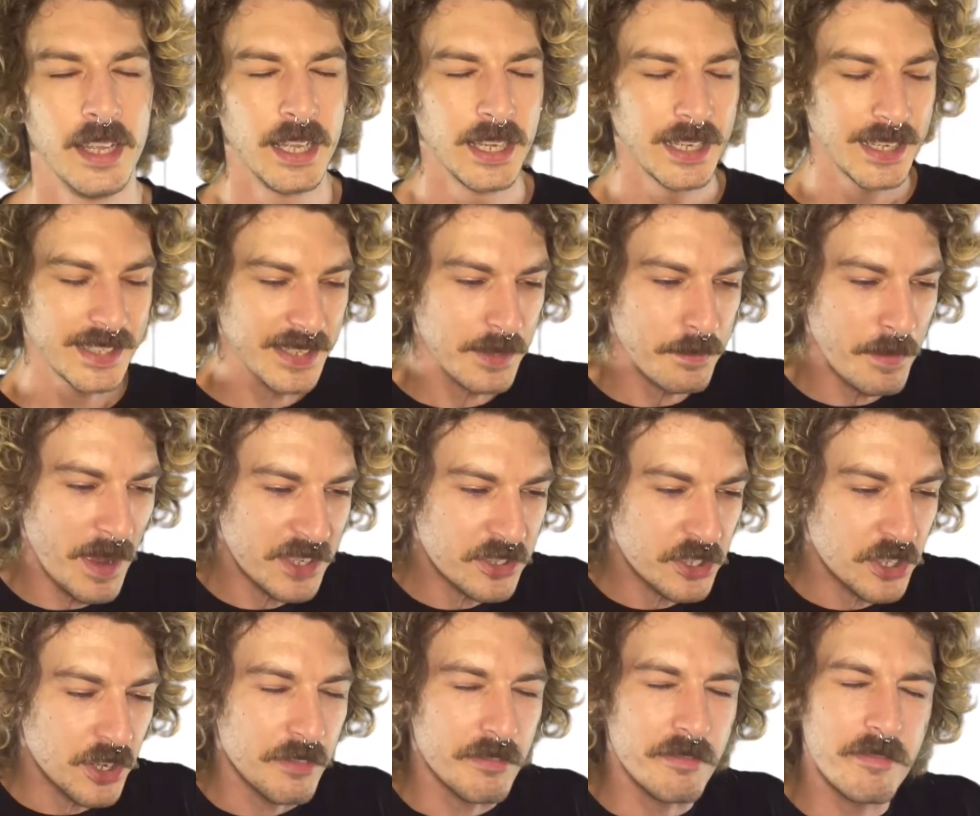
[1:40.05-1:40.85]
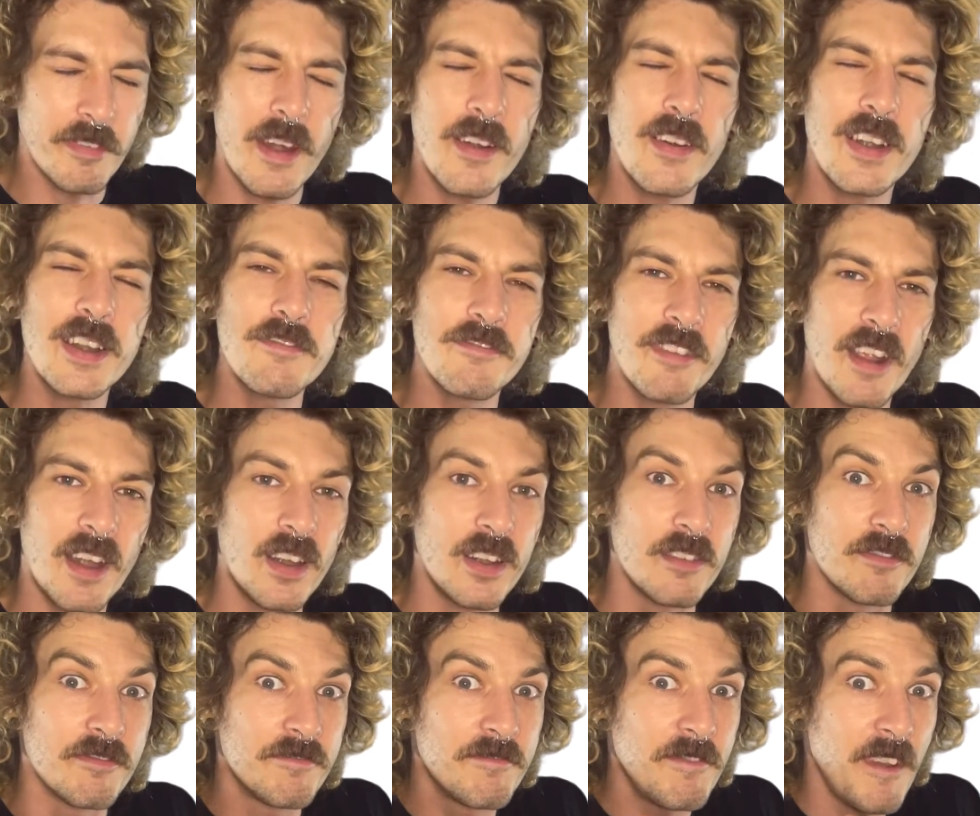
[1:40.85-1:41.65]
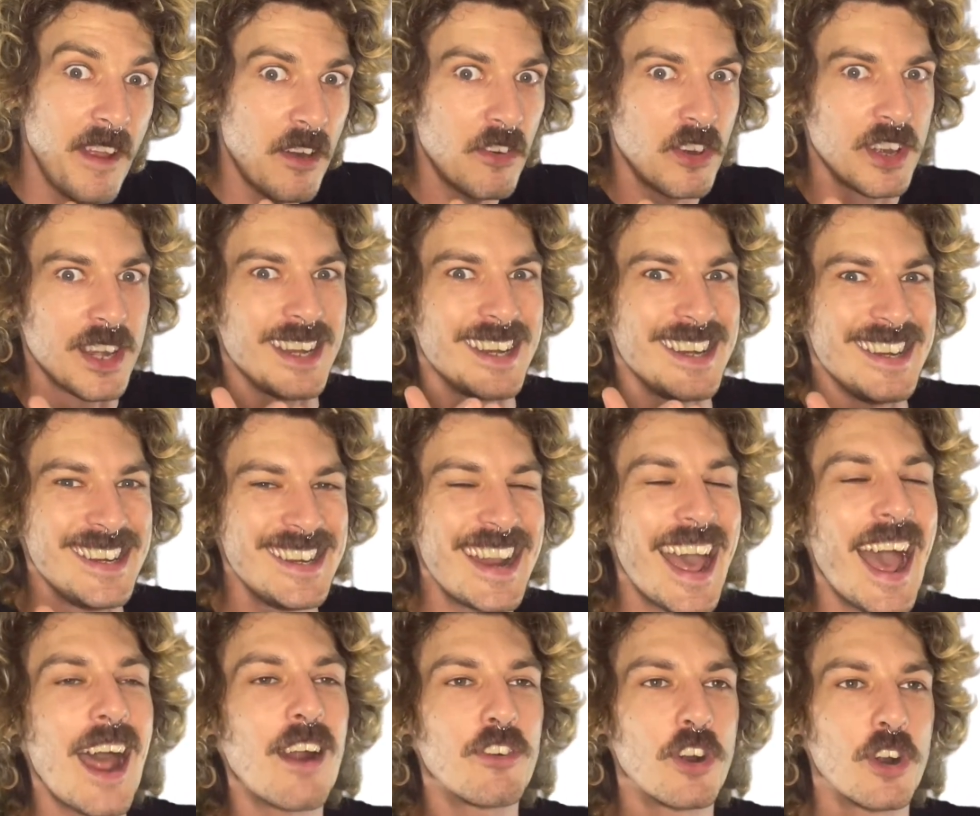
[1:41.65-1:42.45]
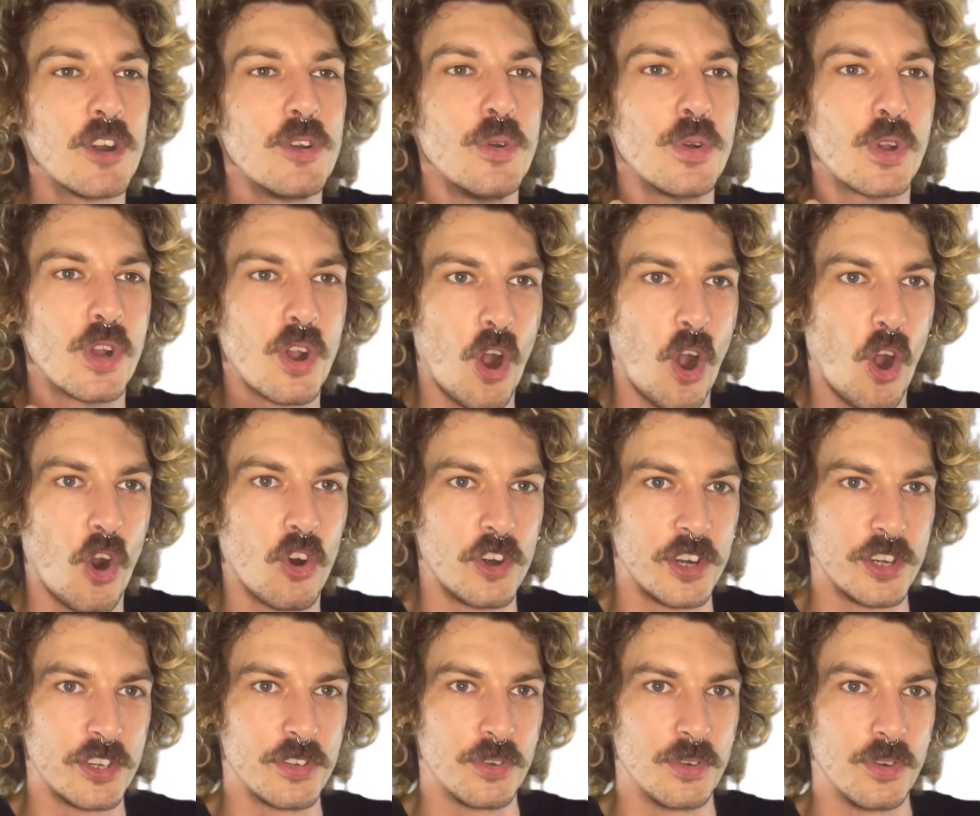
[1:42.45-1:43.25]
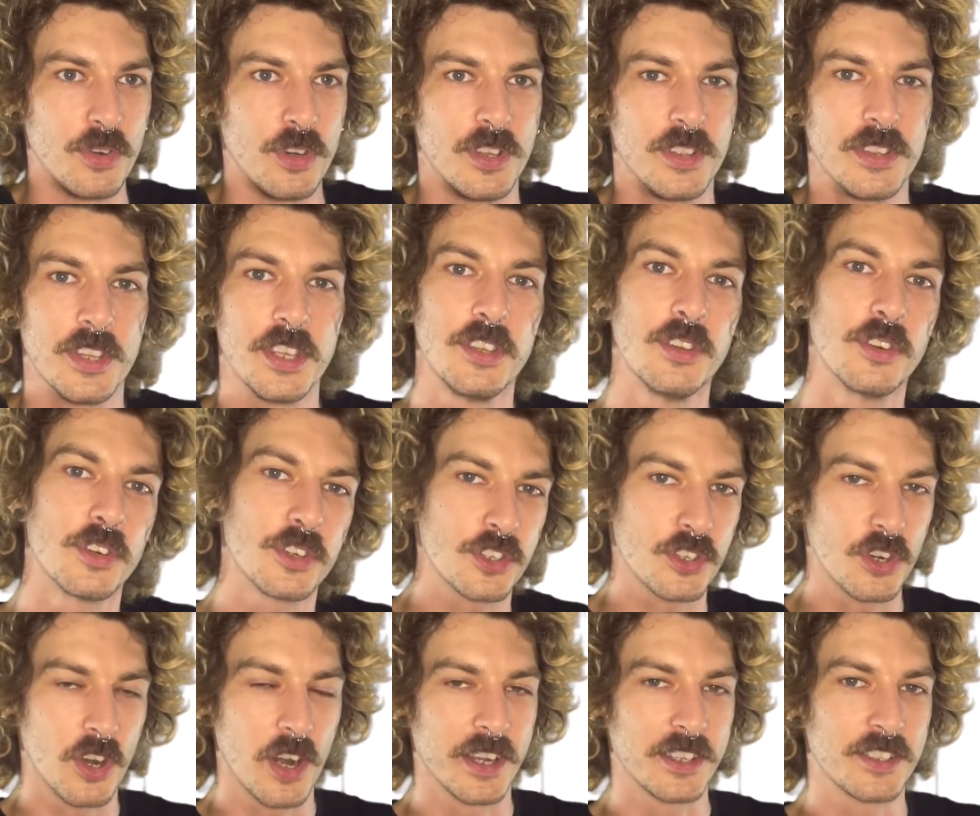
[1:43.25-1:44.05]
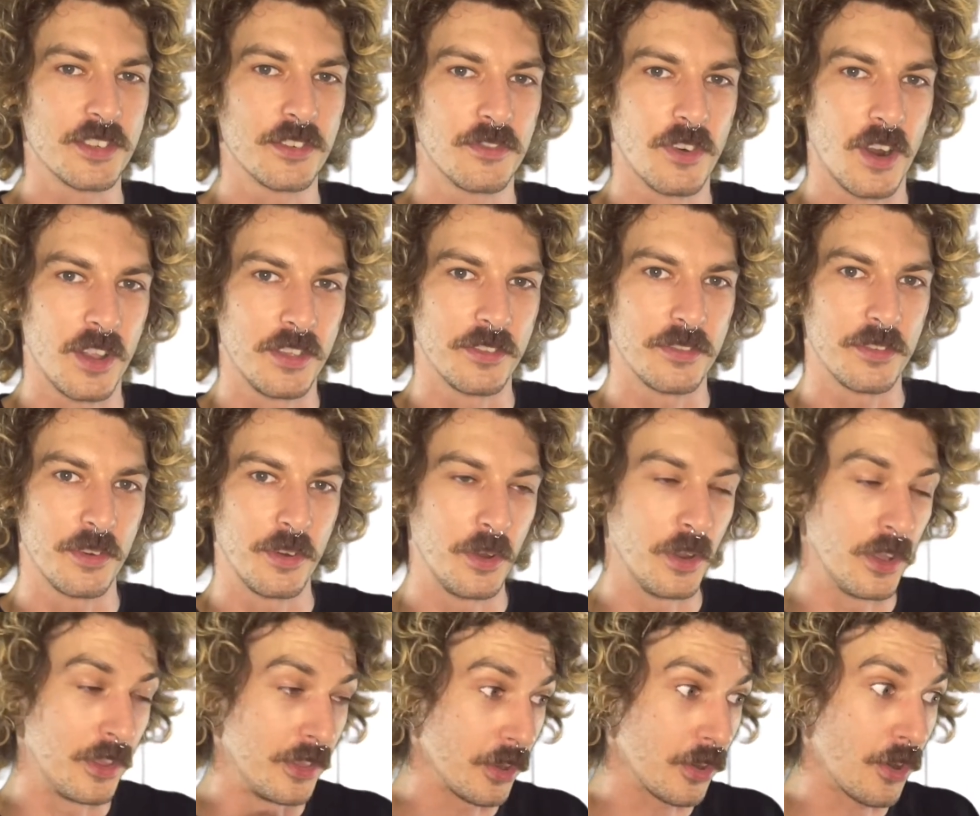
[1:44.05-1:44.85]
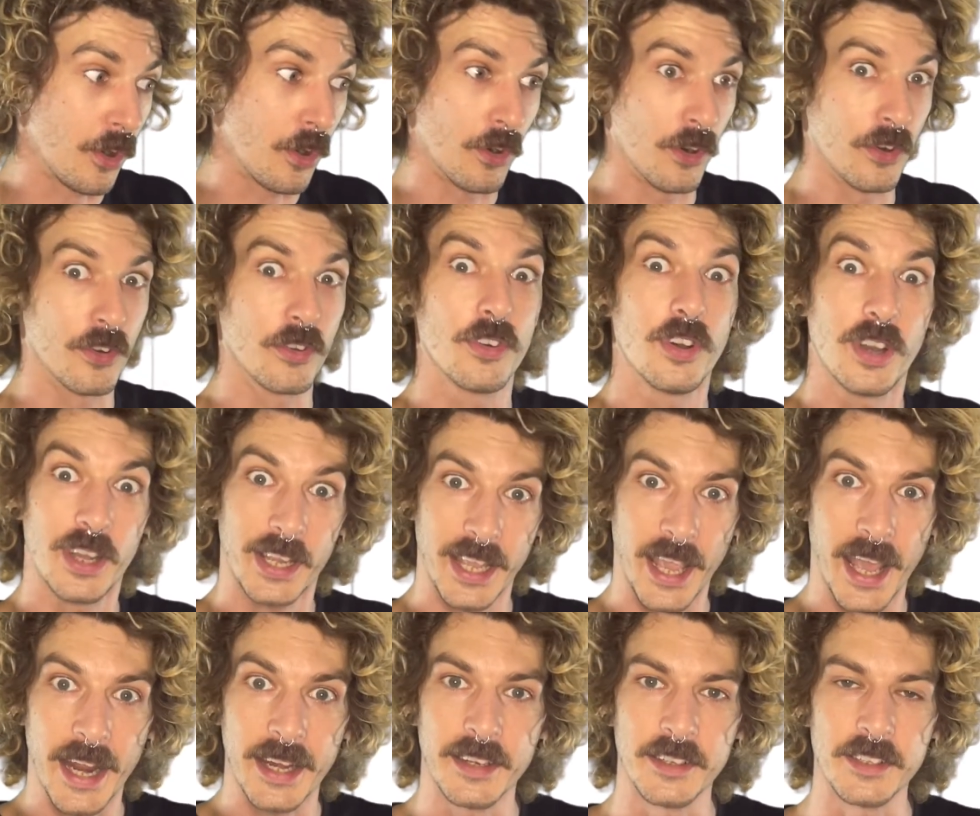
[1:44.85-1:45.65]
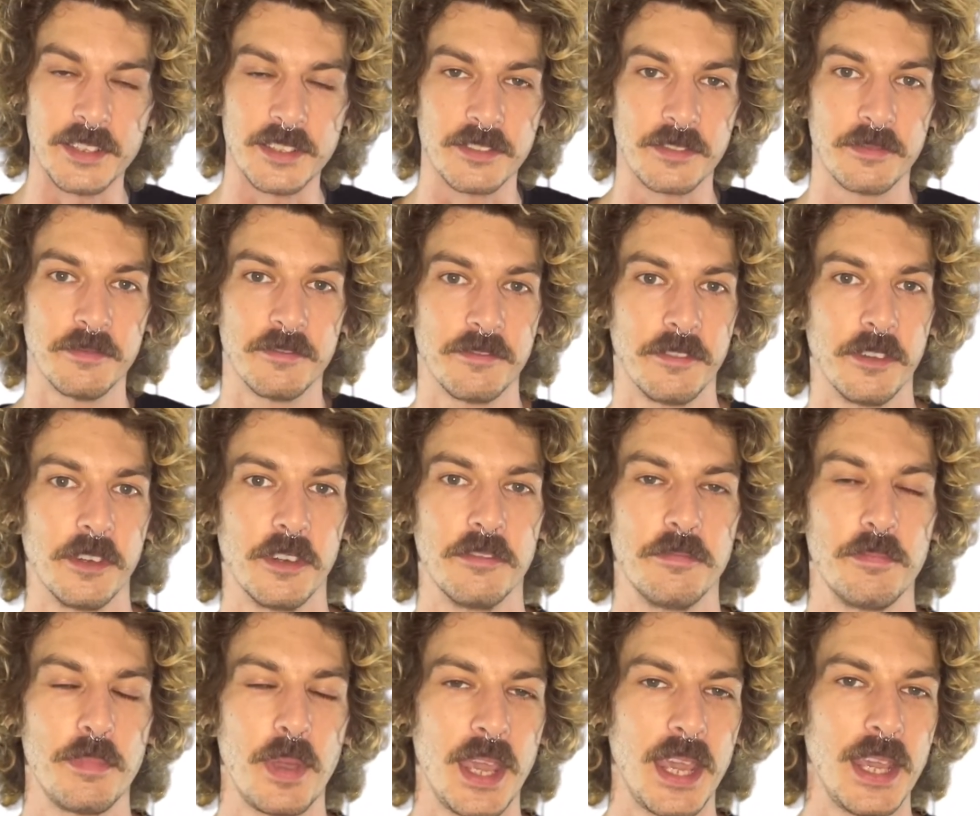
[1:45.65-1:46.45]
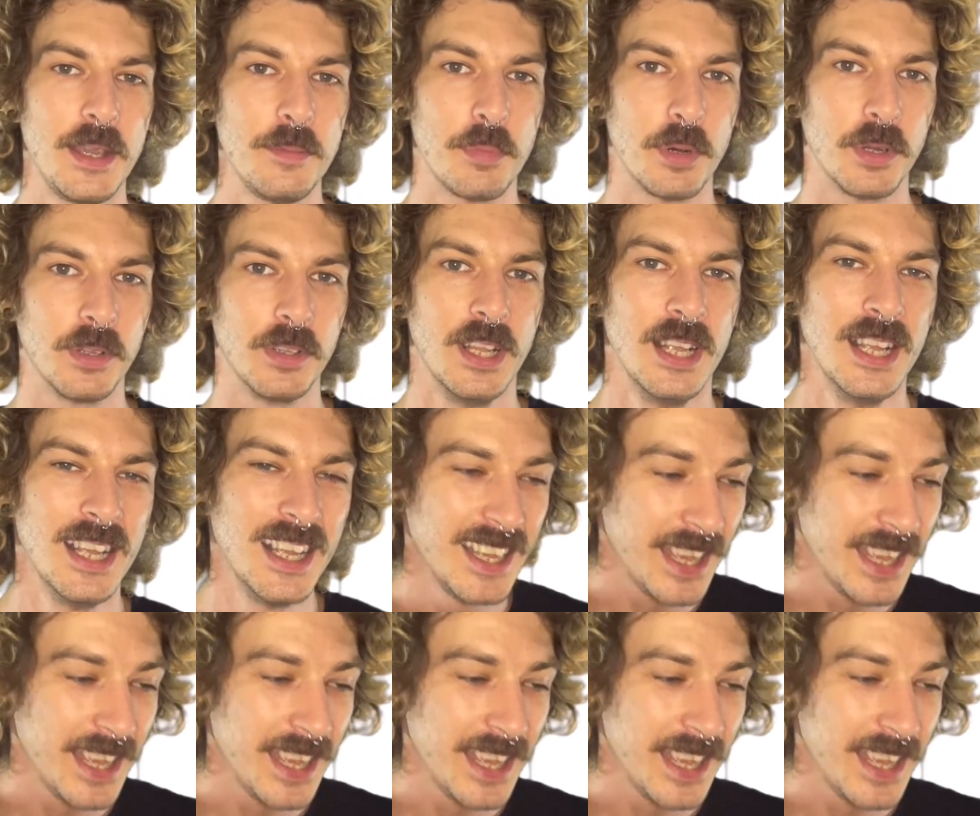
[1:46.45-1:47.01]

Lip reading: Let's imagine a very, very, very narrow corridor that you're trying to run through, and the corridor, again, is full of people.